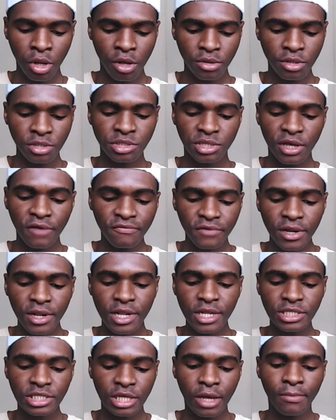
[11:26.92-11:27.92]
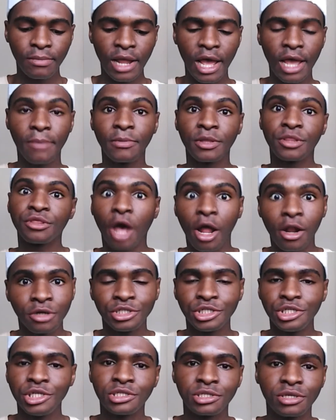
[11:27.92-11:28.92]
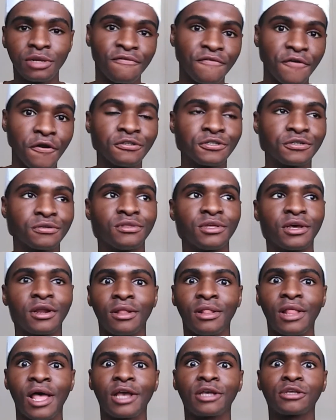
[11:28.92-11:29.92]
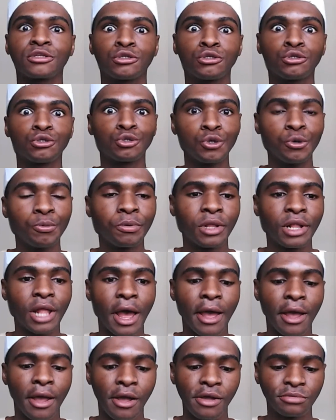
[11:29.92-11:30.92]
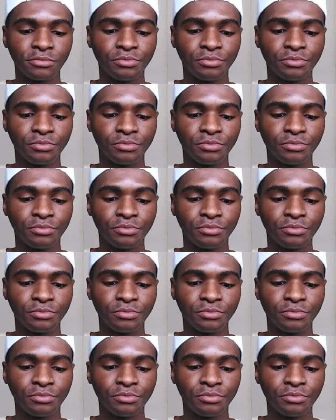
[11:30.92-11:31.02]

There's definitely some like mythologies in Frozen that are like super like